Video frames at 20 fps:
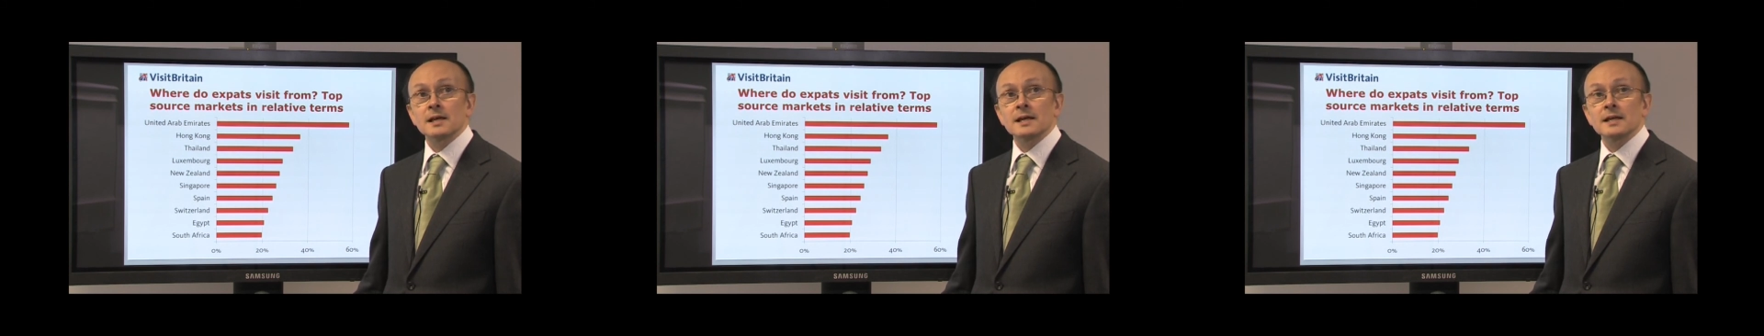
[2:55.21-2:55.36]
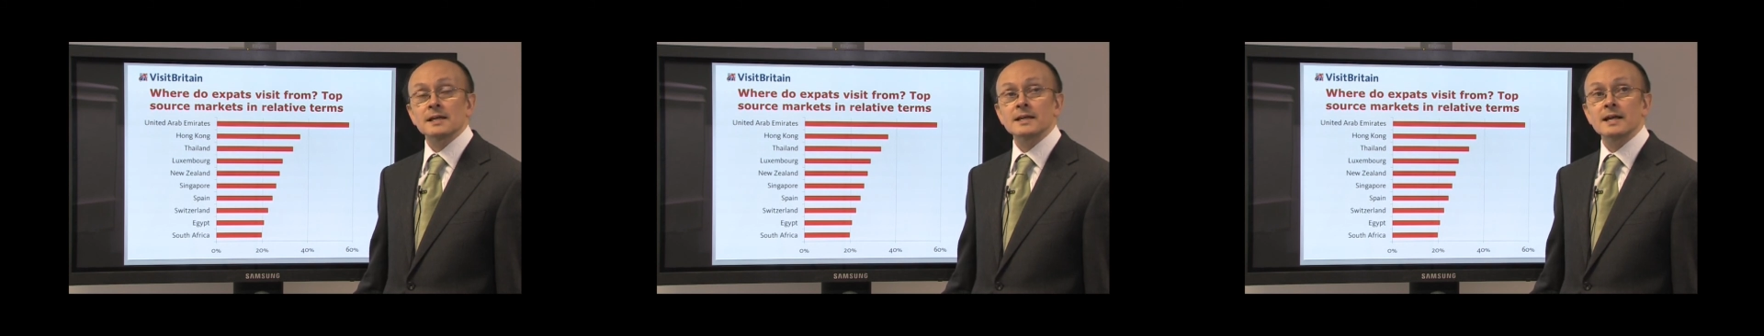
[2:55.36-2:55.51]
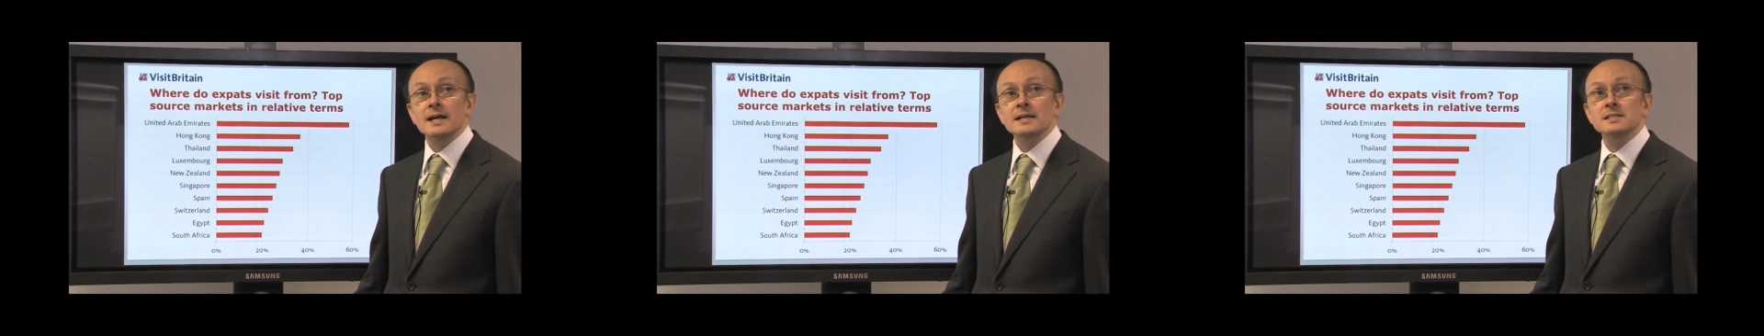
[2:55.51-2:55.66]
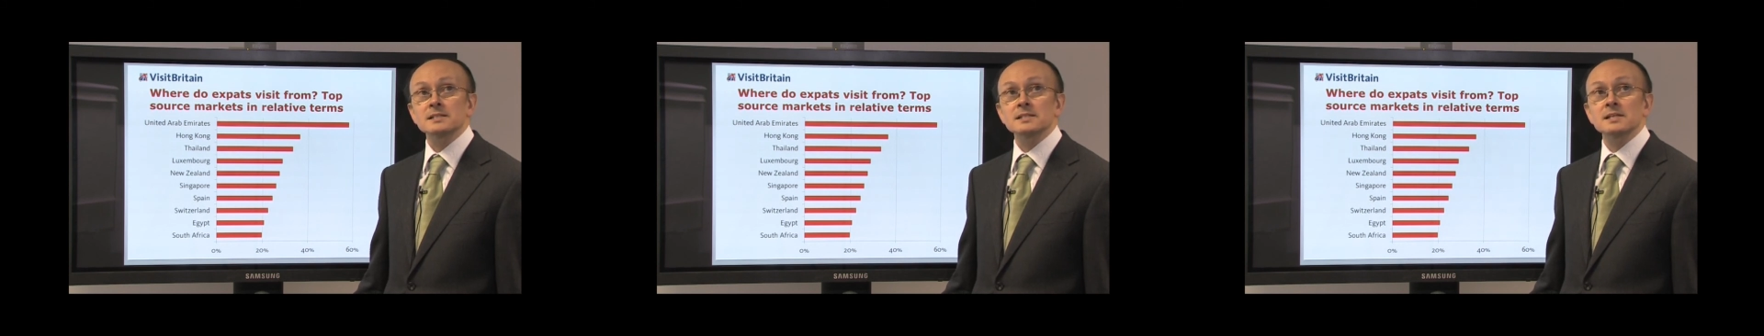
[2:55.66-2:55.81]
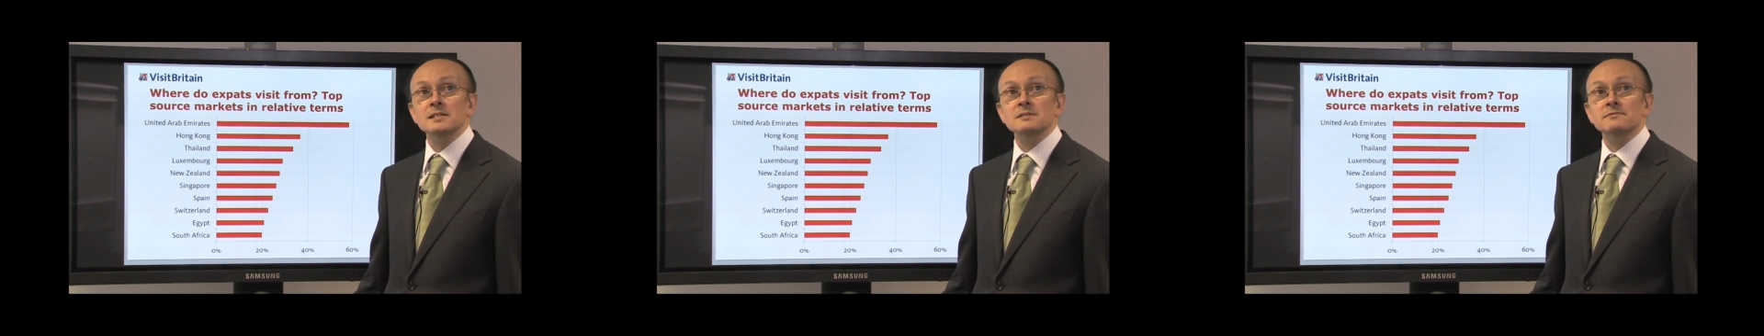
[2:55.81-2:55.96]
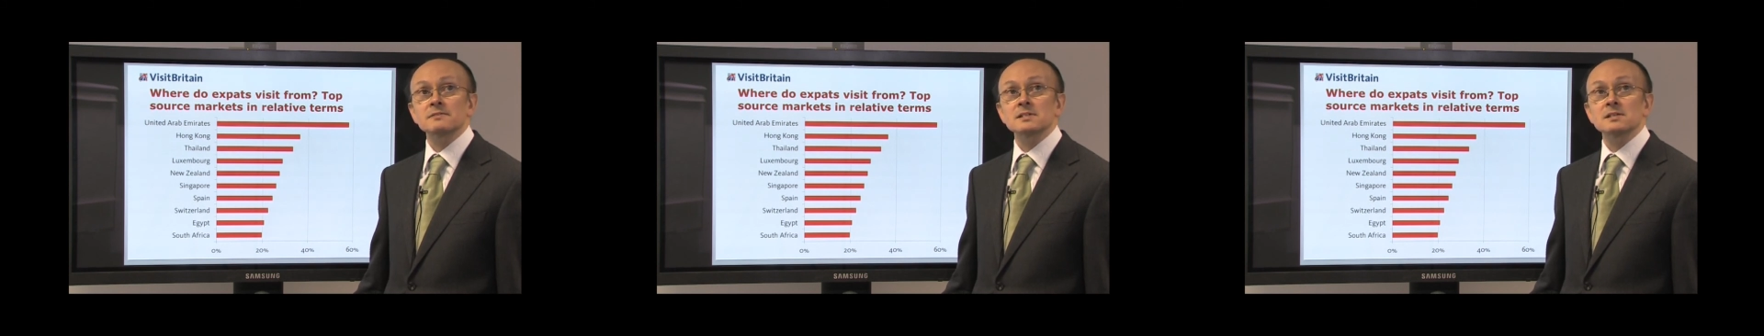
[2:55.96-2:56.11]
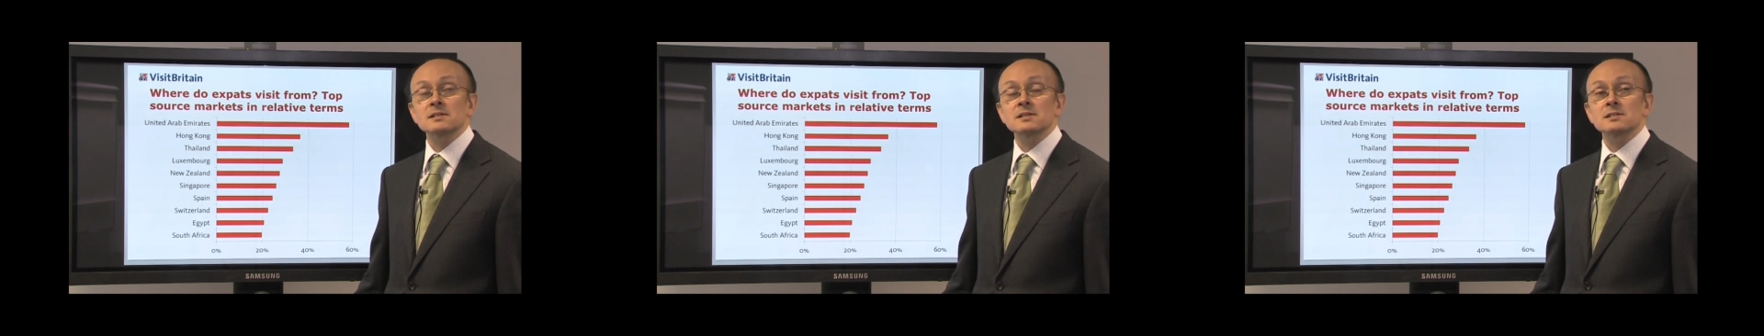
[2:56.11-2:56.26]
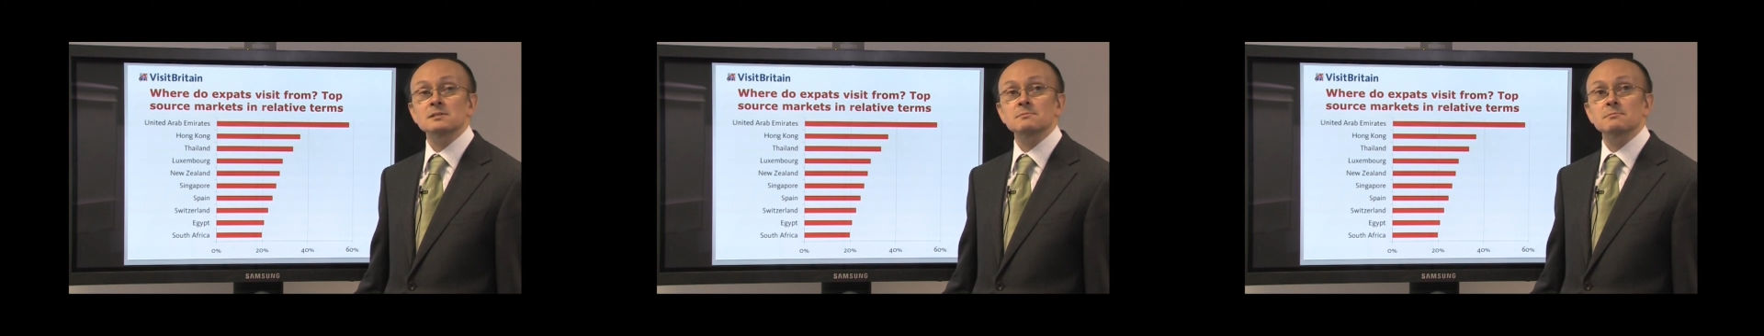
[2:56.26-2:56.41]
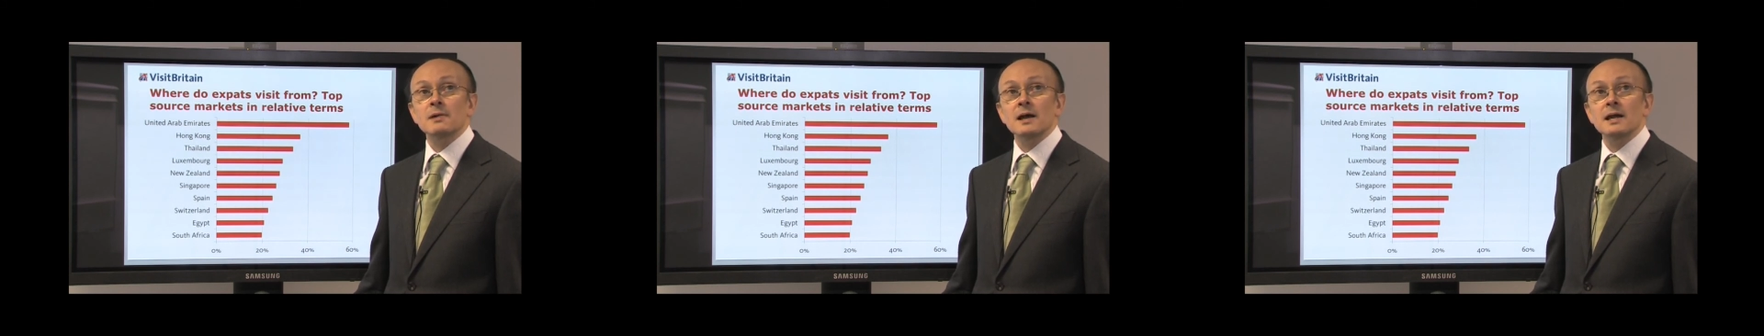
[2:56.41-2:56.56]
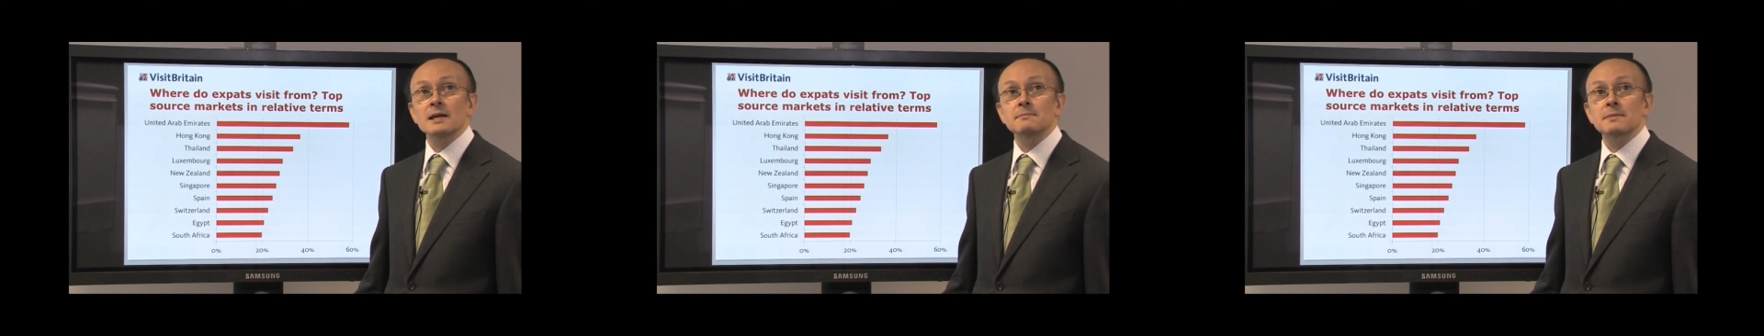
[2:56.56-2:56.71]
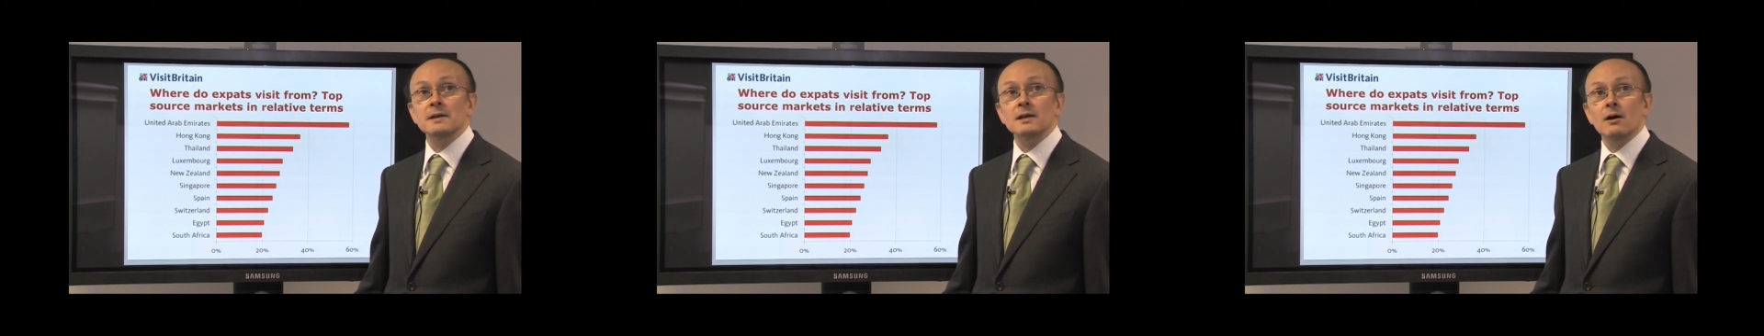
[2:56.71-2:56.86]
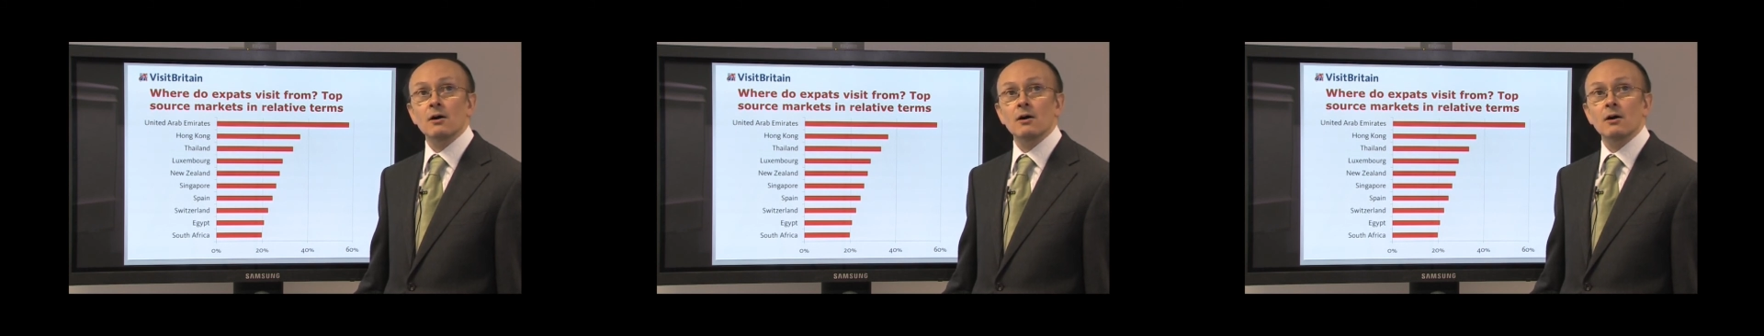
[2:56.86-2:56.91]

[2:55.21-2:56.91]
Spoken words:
Yes, these visitors may be